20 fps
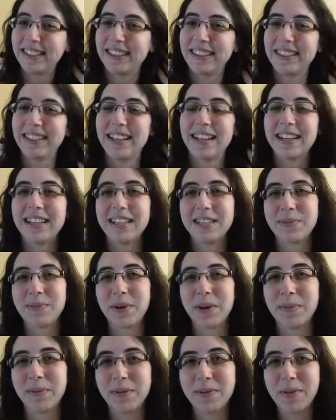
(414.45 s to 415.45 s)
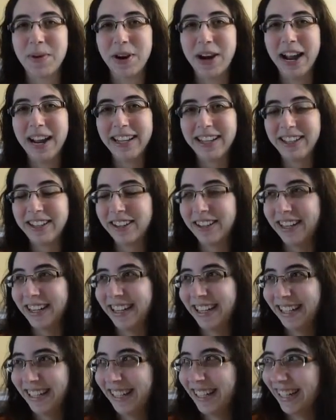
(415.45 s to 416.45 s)
Yeah, that's probably more
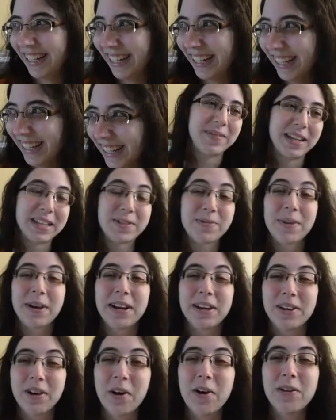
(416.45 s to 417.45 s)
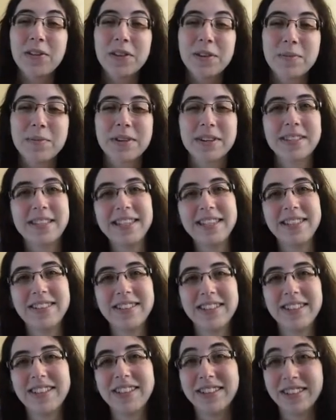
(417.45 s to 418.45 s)
accurate. That's why I called the book Sea
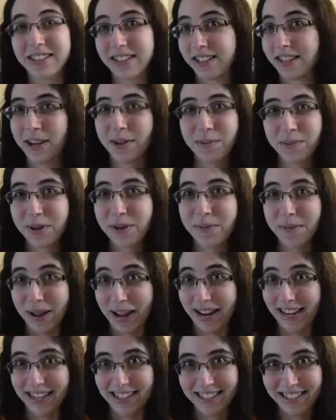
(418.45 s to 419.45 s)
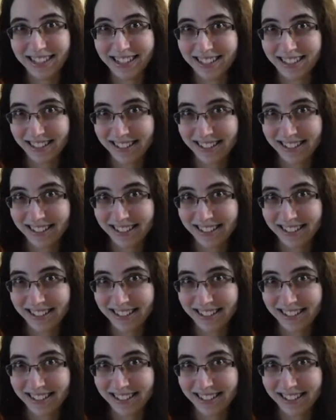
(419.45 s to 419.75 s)
Creatures and not Mermaids.